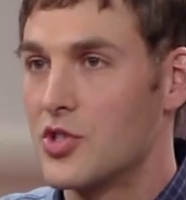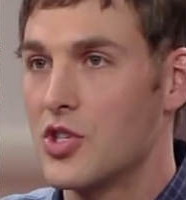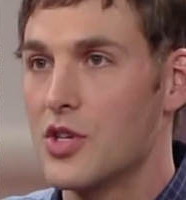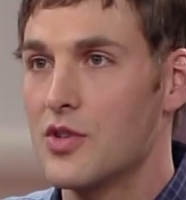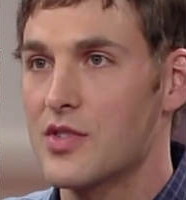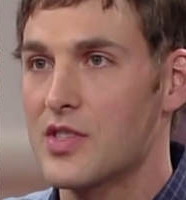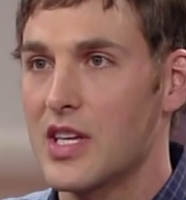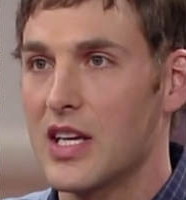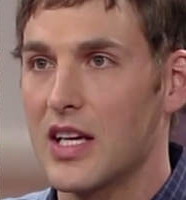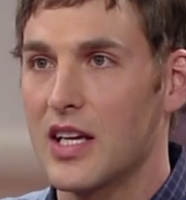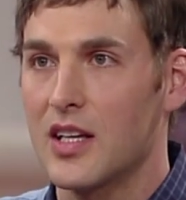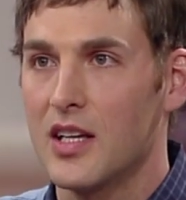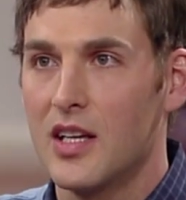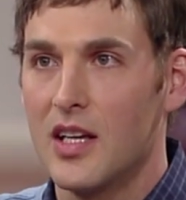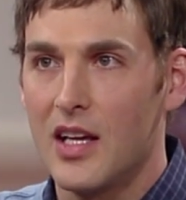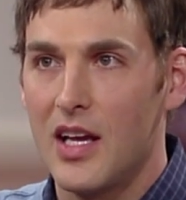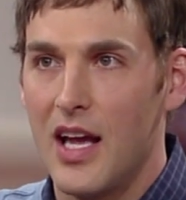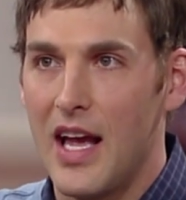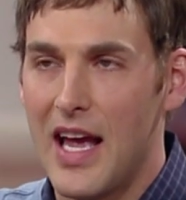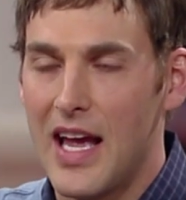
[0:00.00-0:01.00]
some juicing,
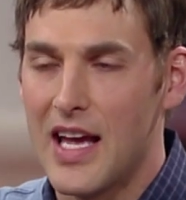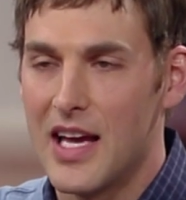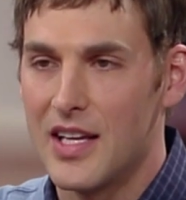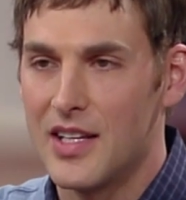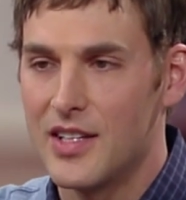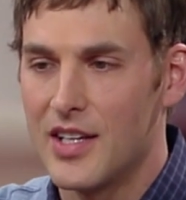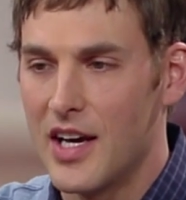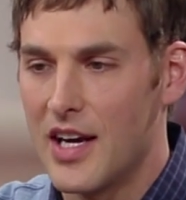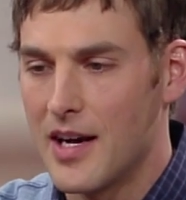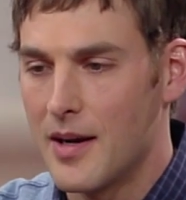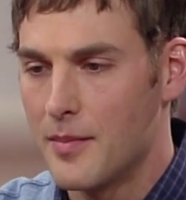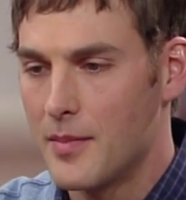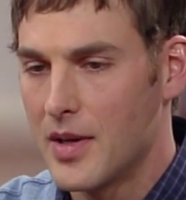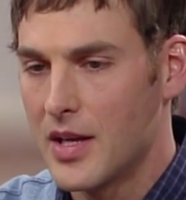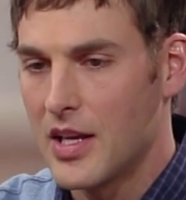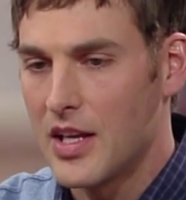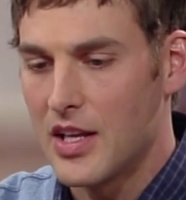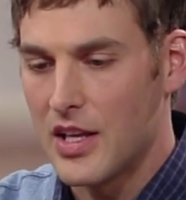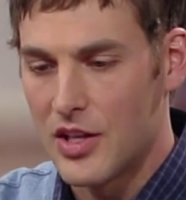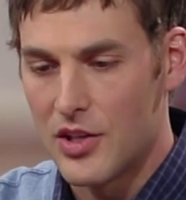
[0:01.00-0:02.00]
and
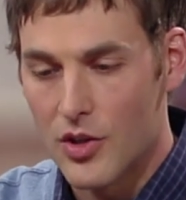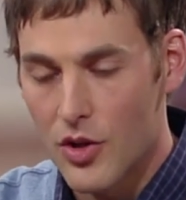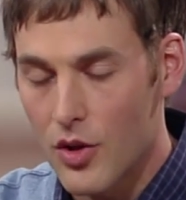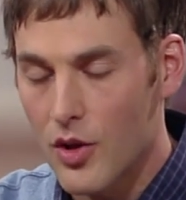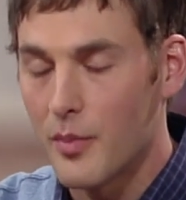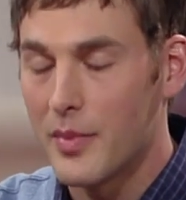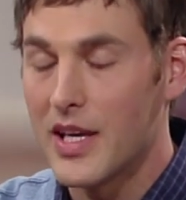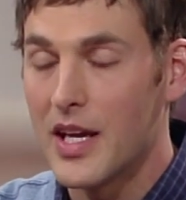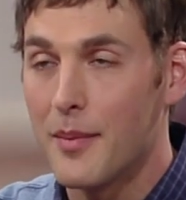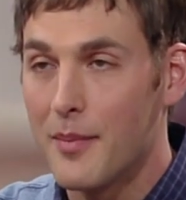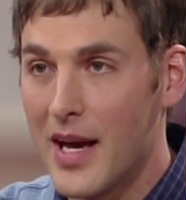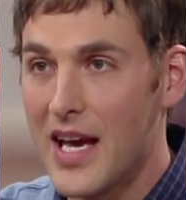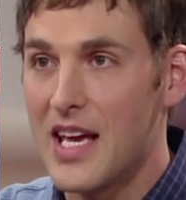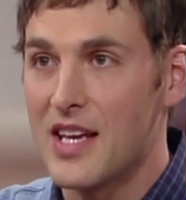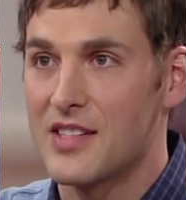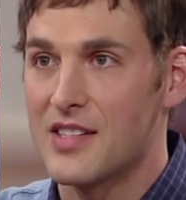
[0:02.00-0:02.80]
you'll be amazed